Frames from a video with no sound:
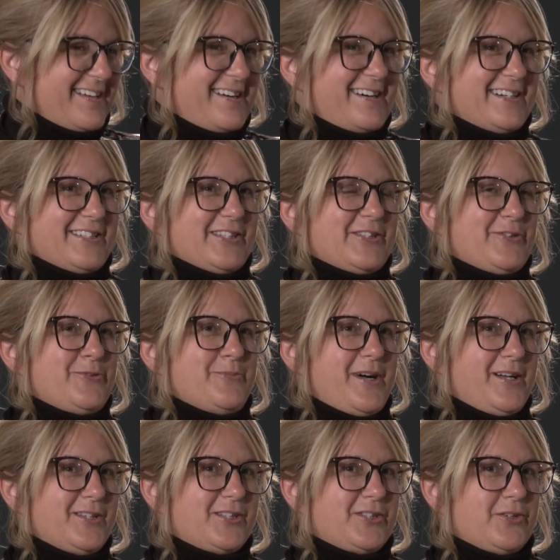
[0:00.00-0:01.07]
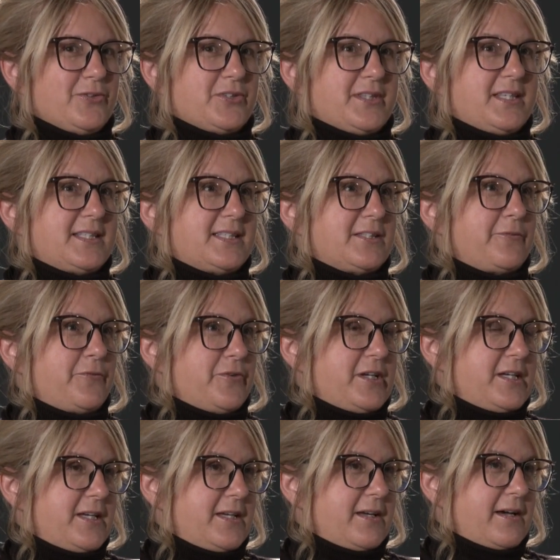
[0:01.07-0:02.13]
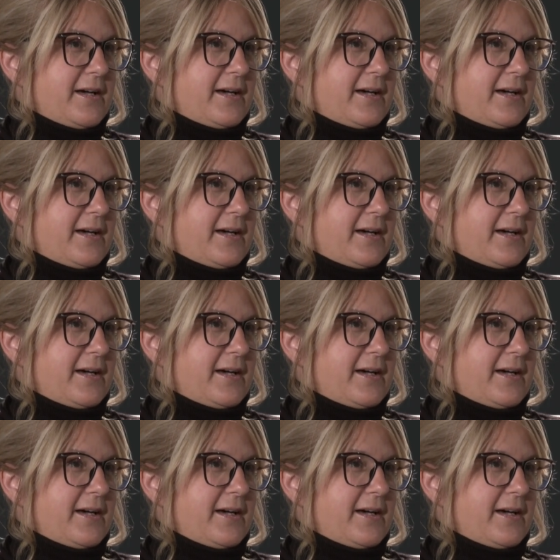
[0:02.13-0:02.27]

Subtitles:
on Zoom also. So this is a free